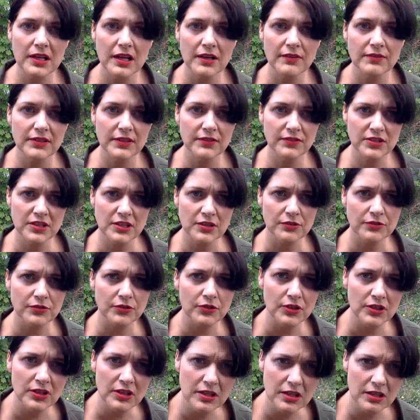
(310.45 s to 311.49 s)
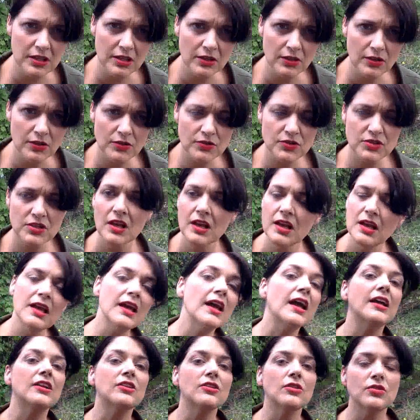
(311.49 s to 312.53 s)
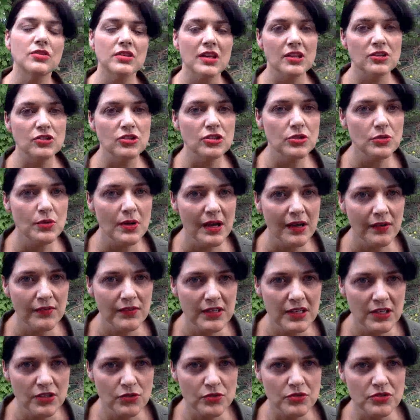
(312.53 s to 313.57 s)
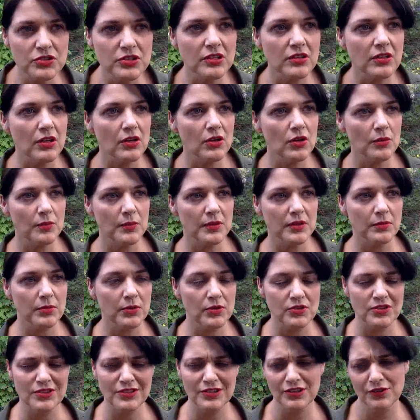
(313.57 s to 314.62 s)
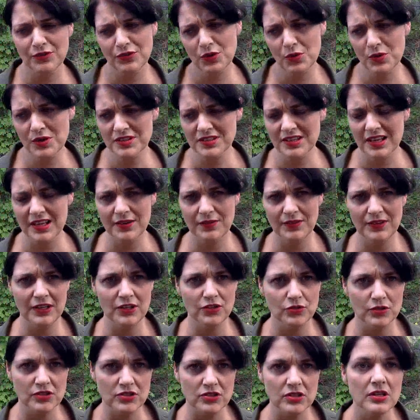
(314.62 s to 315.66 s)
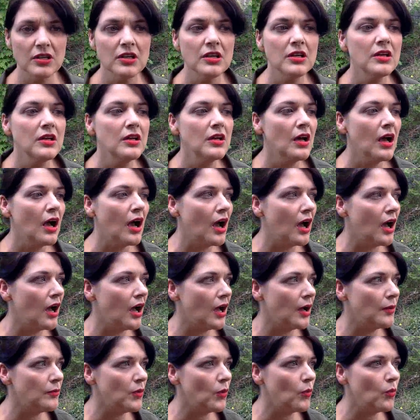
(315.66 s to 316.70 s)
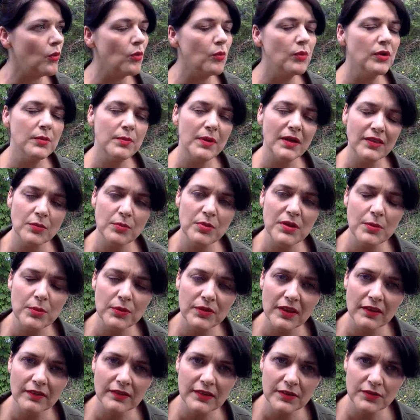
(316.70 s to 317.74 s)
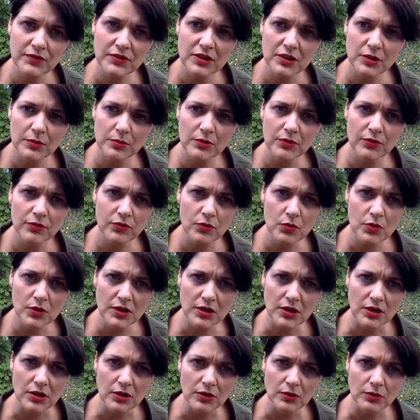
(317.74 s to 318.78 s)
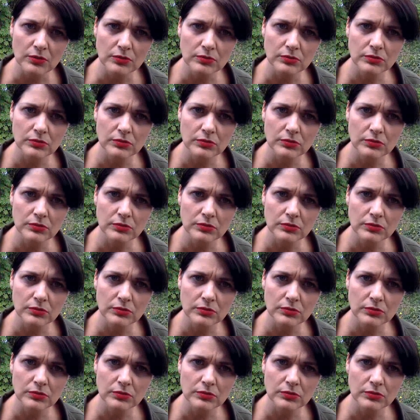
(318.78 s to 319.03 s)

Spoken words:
I've lived here for years." And you say, "Do you have an interest in the home?" And the person says, "Of course I have an interest." "Well, what about the people that lived here before you?"